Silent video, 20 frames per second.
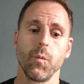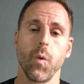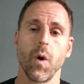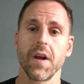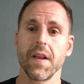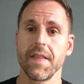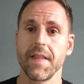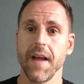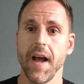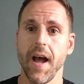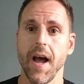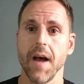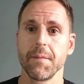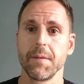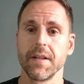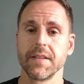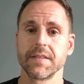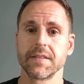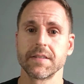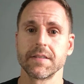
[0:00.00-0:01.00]
one of the
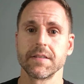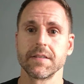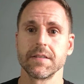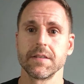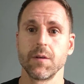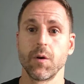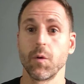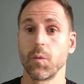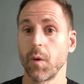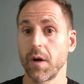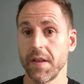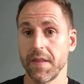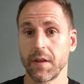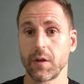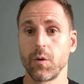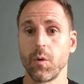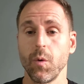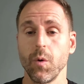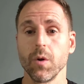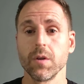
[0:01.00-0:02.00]
habits or one of the
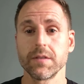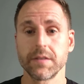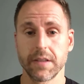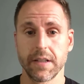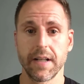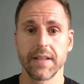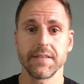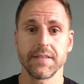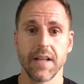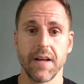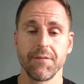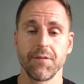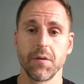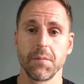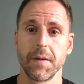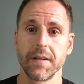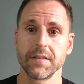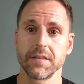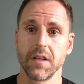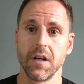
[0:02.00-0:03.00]
goals that I set
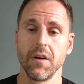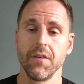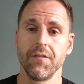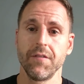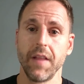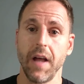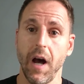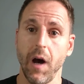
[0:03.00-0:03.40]
for myself,